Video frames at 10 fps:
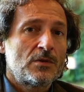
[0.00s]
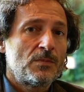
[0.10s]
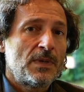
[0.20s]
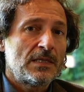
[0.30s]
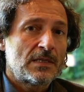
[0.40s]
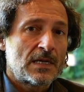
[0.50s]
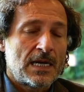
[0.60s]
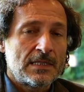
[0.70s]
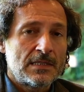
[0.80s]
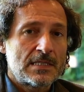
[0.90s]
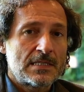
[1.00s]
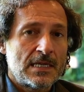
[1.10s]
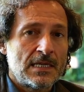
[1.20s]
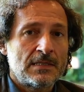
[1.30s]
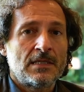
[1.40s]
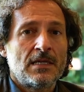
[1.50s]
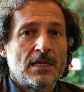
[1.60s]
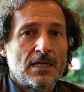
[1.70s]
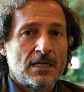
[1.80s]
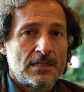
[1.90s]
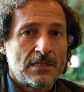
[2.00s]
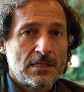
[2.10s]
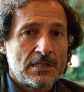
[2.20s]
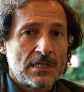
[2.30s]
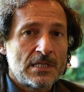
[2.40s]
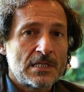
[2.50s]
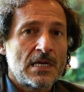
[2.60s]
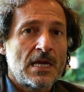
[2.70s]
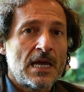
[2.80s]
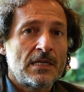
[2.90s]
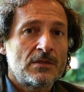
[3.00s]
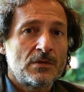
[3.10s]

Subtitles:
to better understand the disease and